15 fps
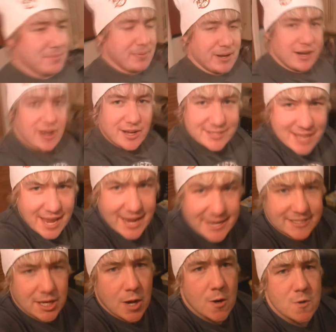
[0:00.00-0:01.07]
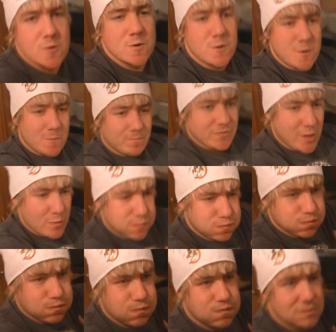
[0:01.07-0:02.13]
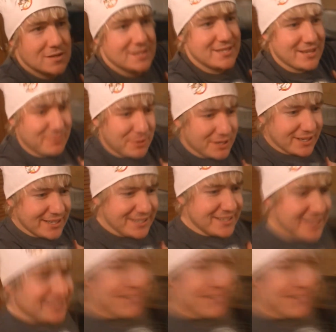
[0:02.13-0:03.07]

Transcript: some Pilates. Is that Pilates?